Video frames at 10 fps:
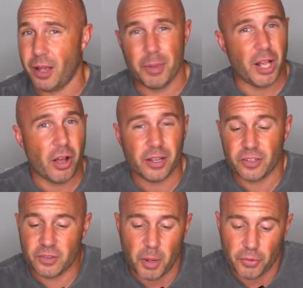I mean, I
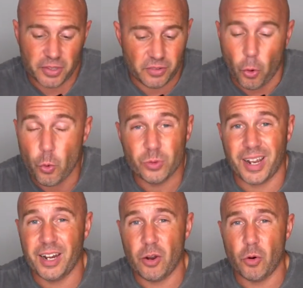could smell this all
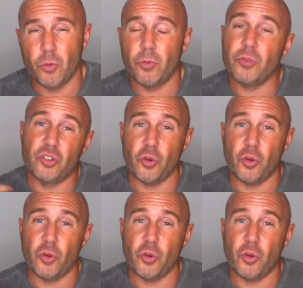day long